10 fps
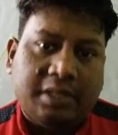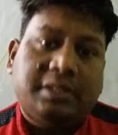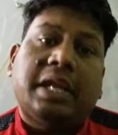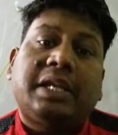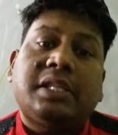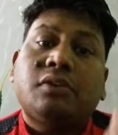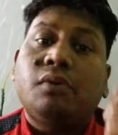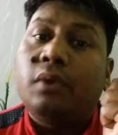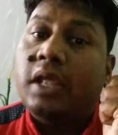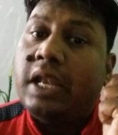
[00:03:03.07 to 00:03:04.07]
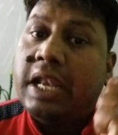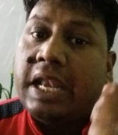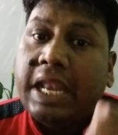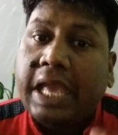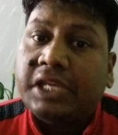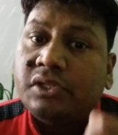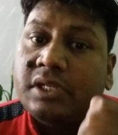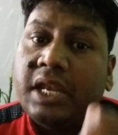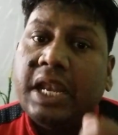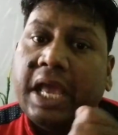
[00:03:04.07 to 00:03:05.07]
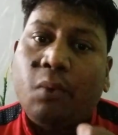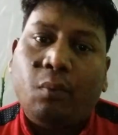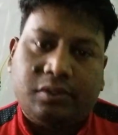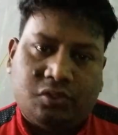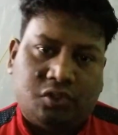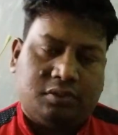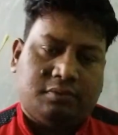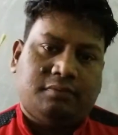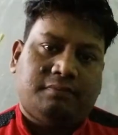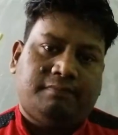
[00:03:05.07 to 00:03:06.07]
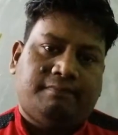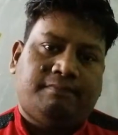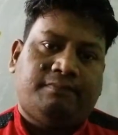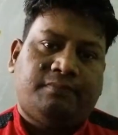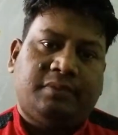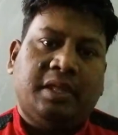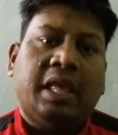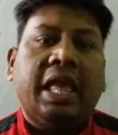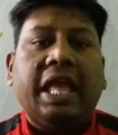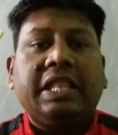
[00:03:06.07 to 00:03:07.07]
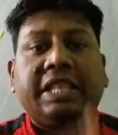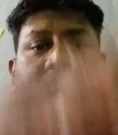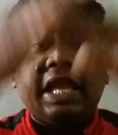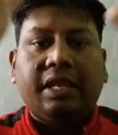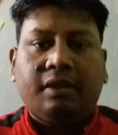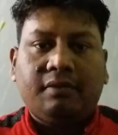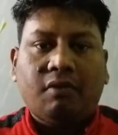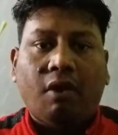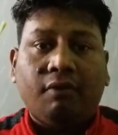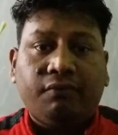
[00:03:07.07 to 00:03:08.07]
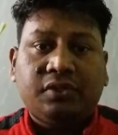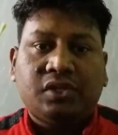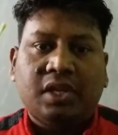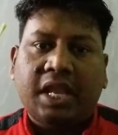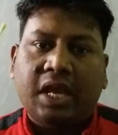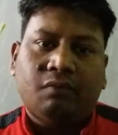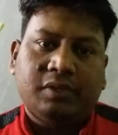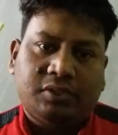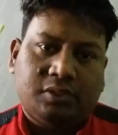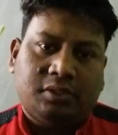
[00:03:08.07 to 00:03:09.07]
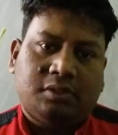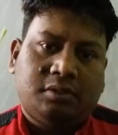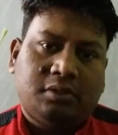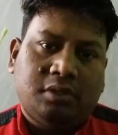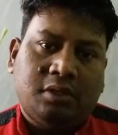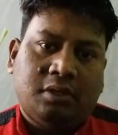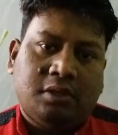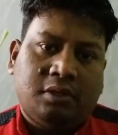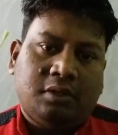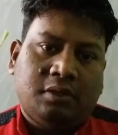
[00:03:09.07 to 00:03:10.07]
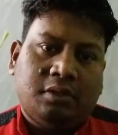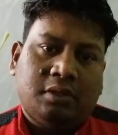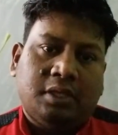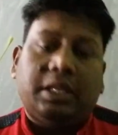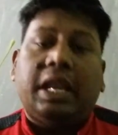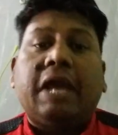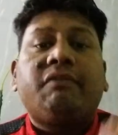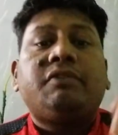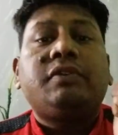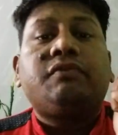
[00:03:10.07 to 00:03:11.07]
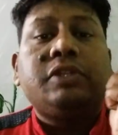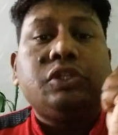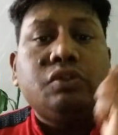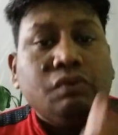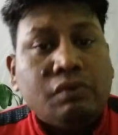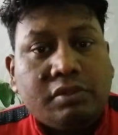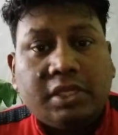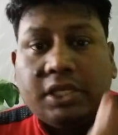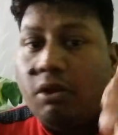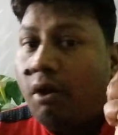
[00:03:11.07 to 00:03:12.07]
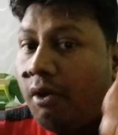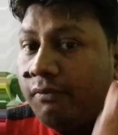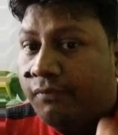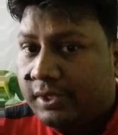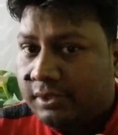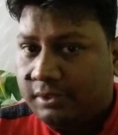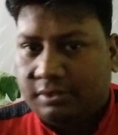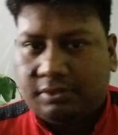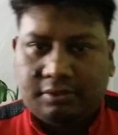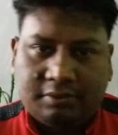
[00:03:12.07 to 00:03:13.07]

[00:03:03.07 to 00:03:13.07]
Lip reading: That is called a national language. And then official language, the language which we use in office.